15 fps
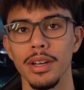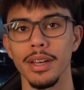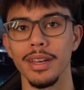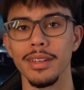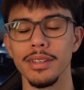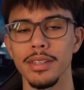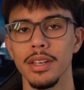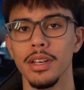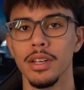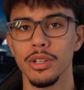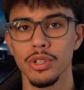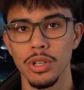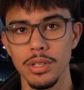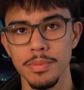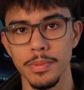and
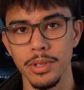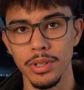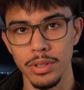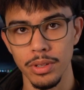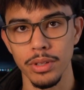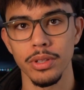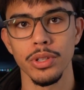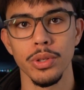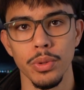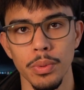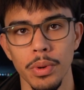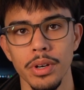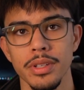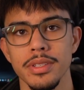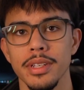trust me, you'll
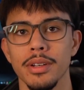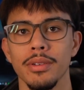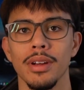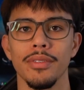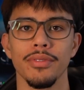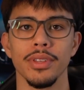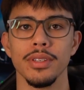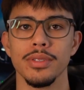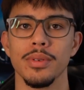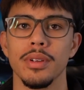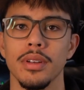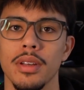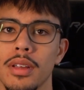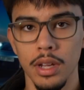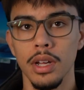want to stick around for this one.